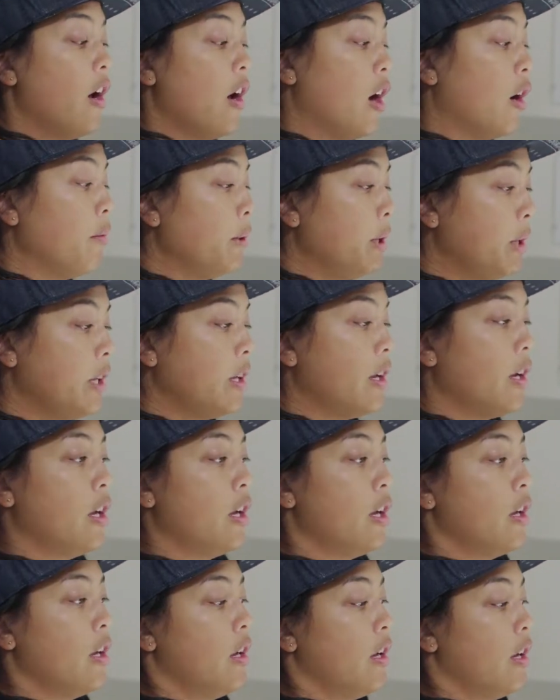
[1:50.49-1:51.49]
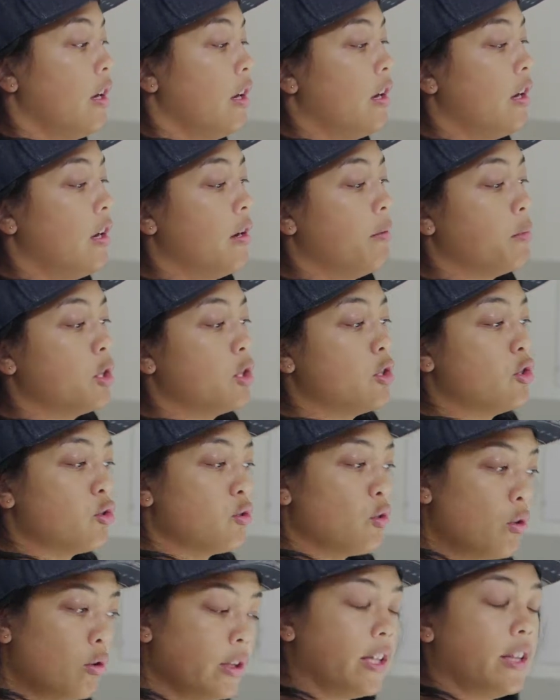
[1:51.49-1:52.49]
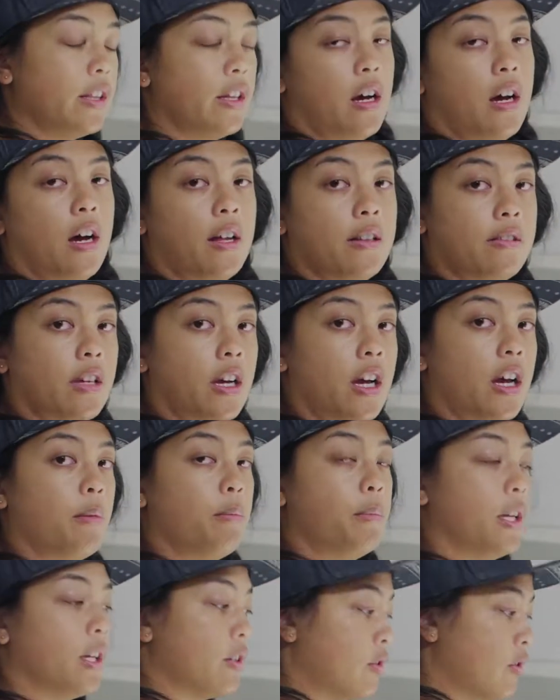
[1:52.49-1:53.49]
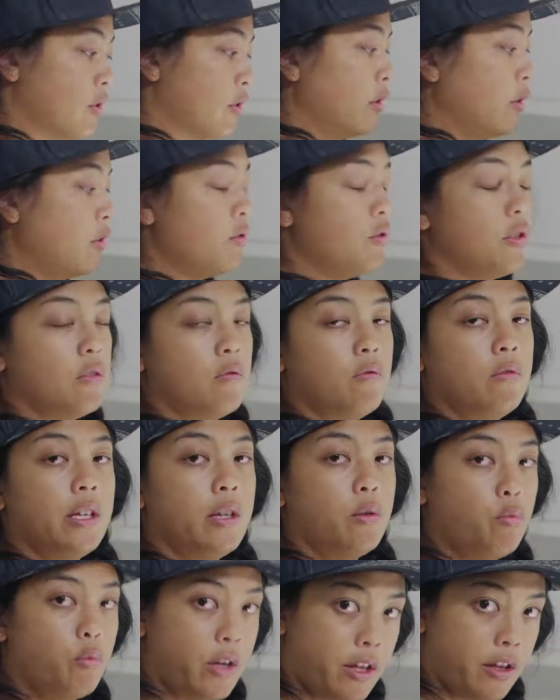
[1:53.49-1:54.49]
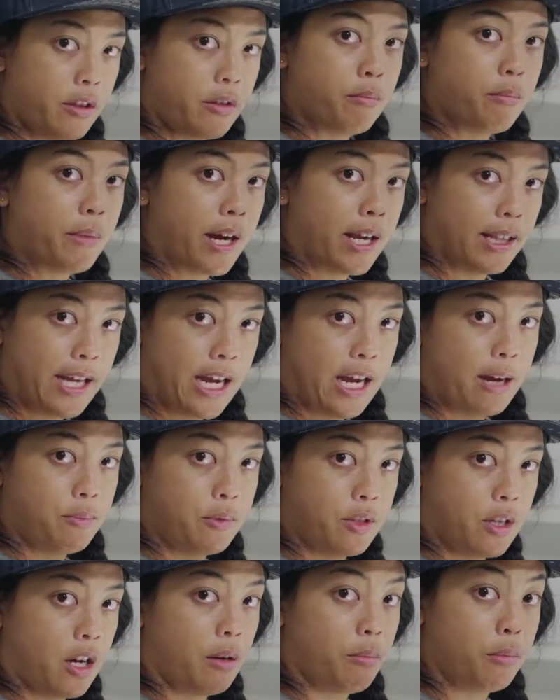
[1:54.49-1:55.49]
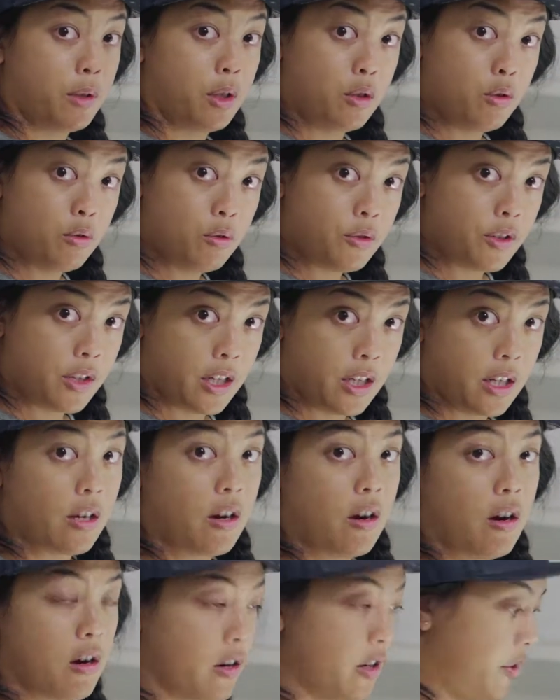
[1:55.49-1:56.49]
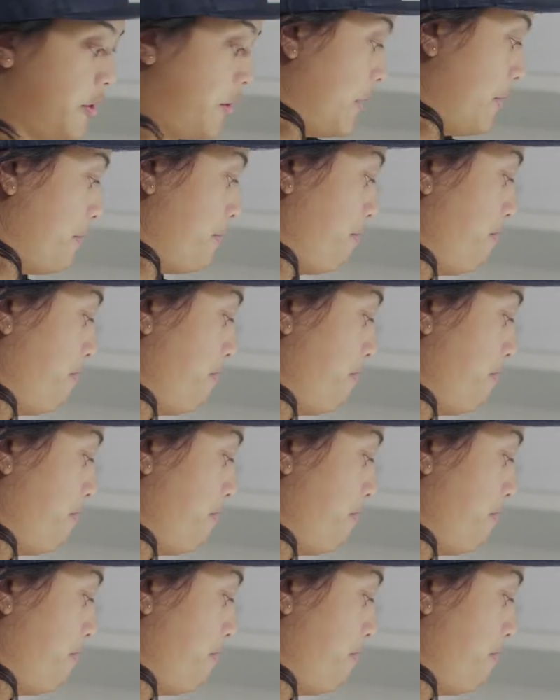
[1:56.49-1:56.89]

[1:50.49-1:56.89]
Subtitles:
I'll be controlling the Hottop exclusively with my laptop using Artisan.